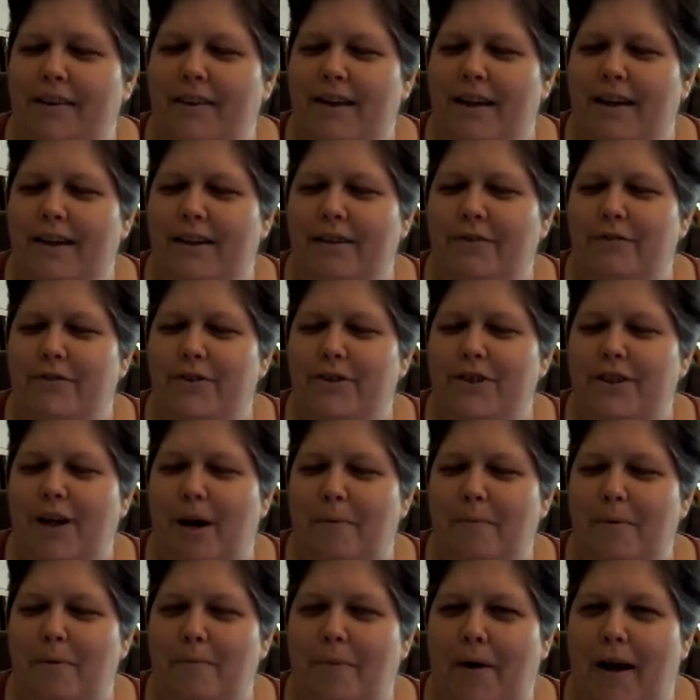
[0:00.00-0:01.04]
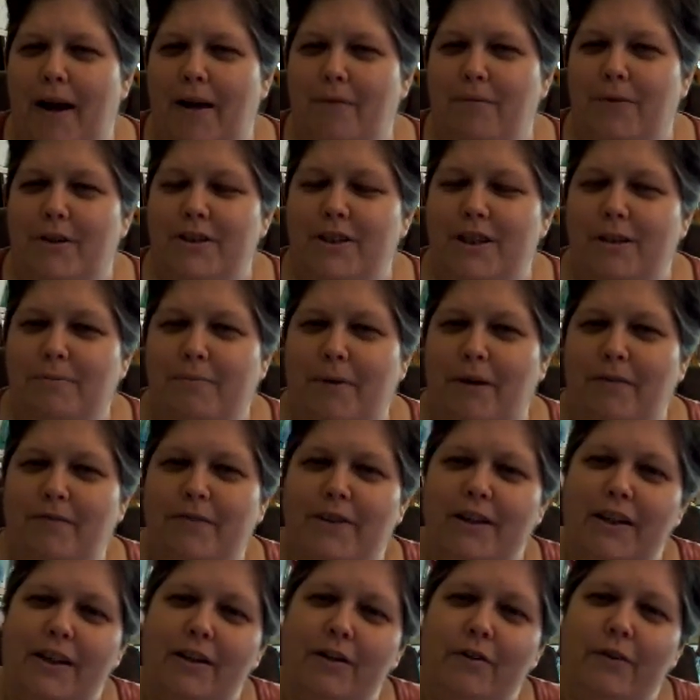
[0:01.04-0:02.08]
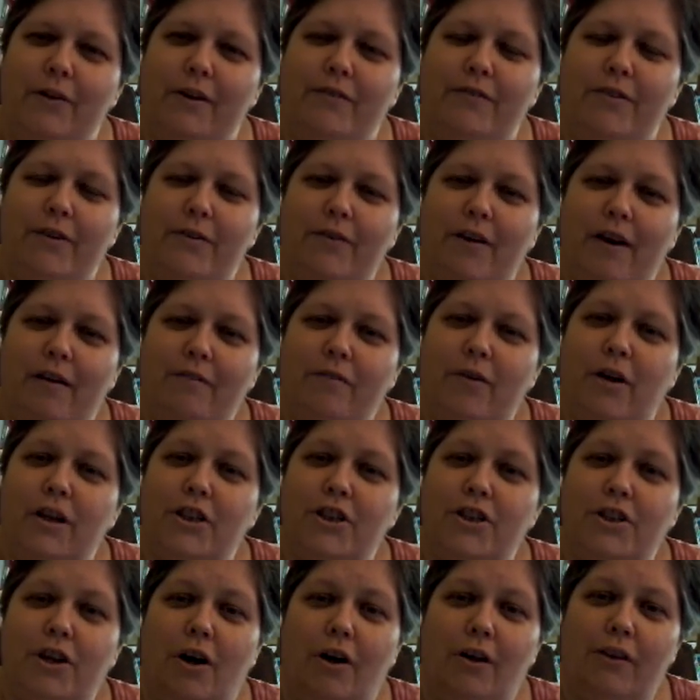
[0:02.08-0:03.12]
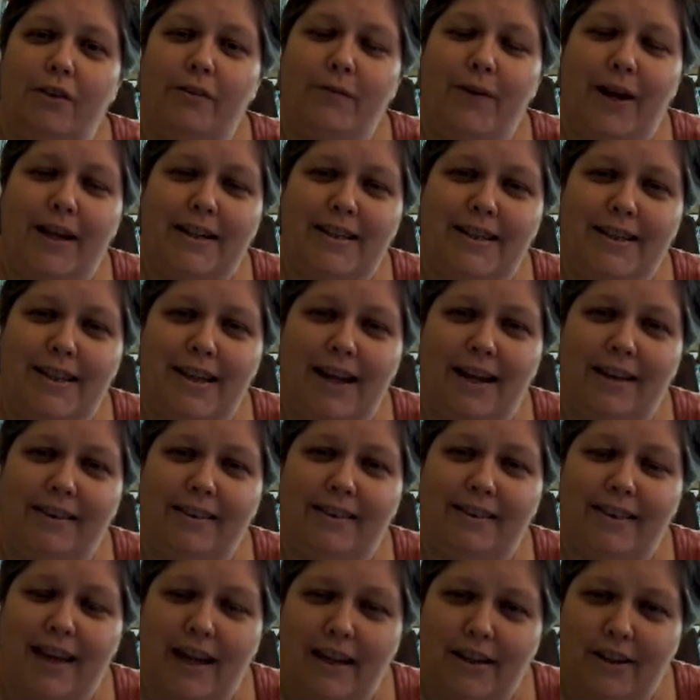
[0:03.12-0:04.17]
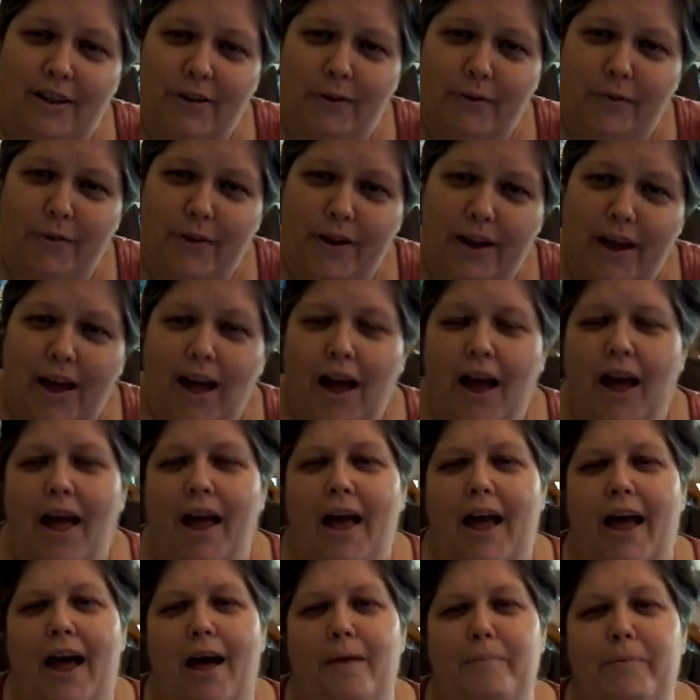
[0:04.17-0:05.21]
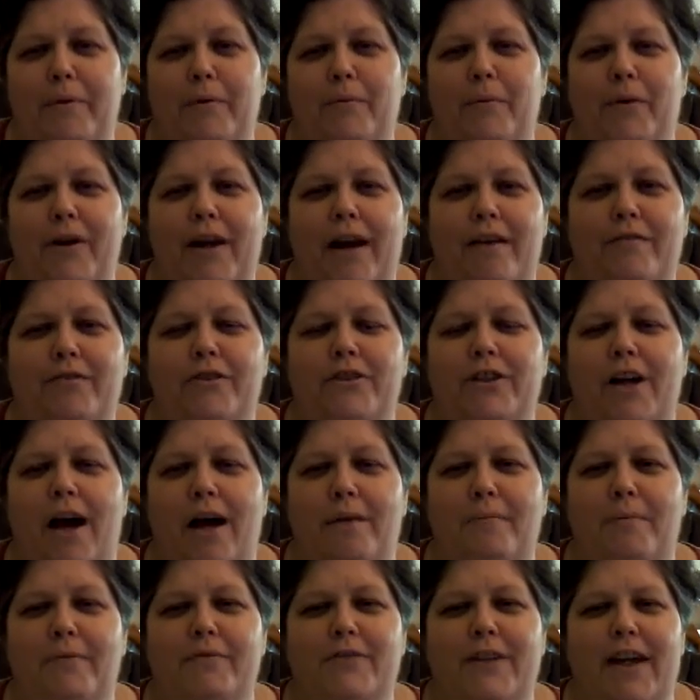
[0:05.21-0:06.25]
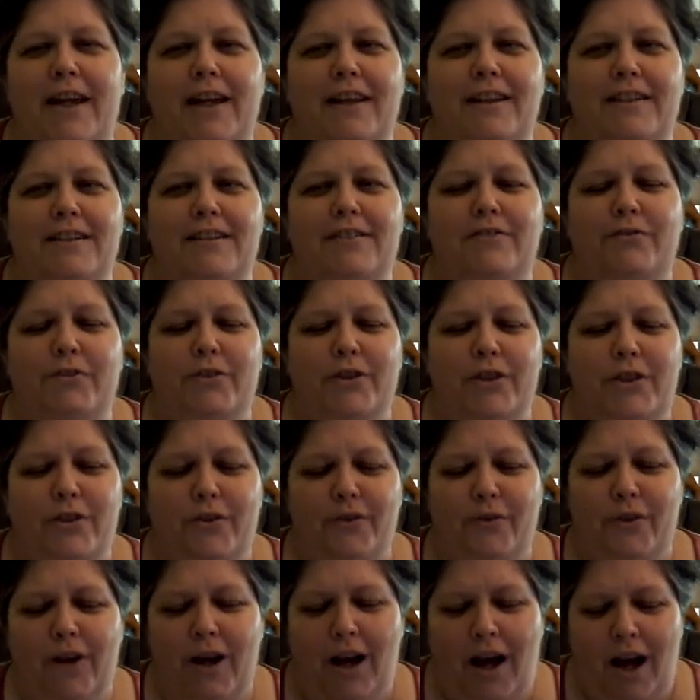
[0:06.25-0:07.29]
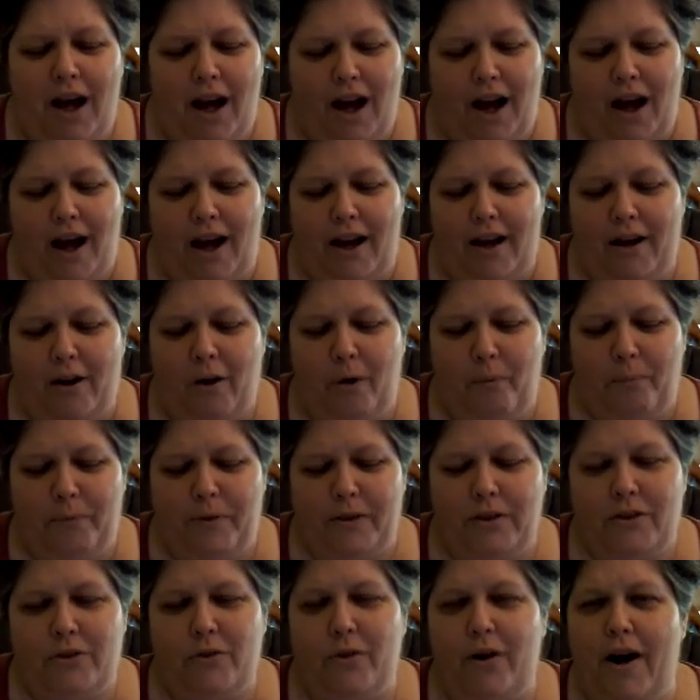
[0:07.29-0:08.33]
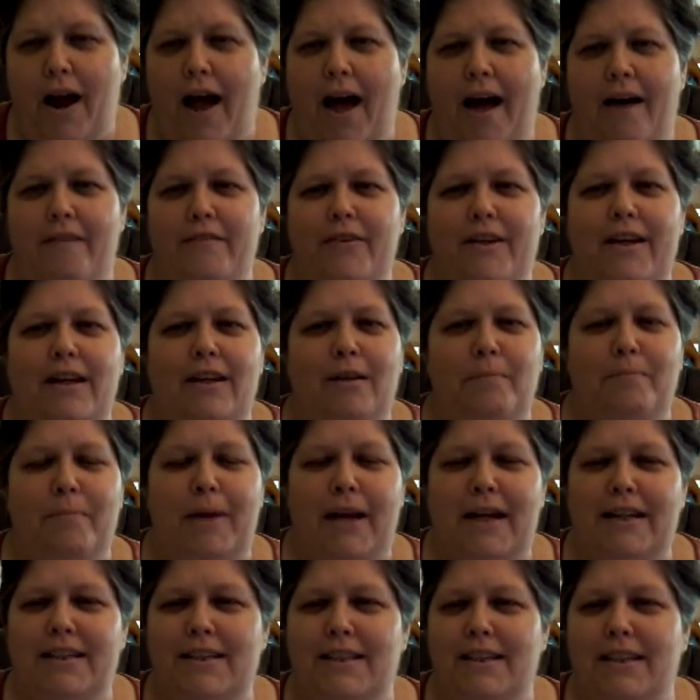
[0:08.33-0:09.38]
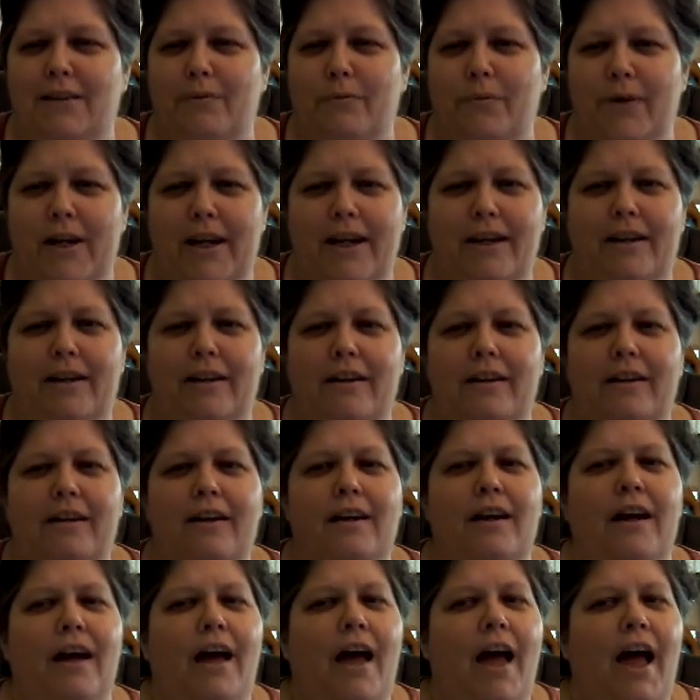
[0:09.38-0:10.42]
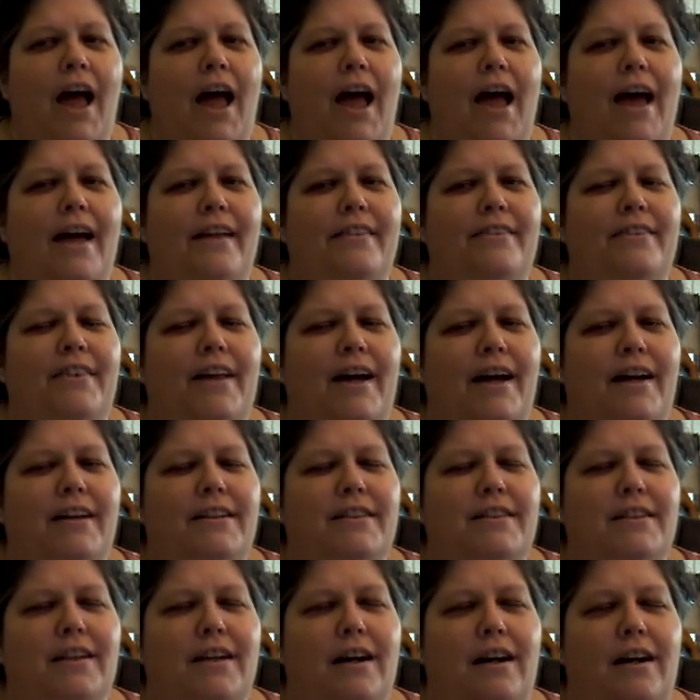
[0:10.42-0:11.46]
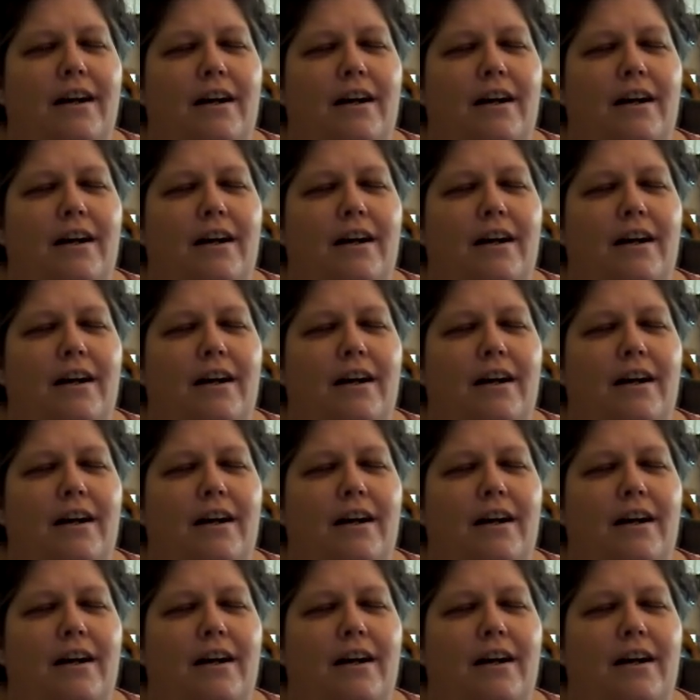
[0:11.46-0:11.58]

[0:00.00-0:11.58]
Thank you for stopping by and watching my video. If you have watched all the way to the end, thank you. Happy whatever time of day it is for you. I hope that you are having an amazing week, and that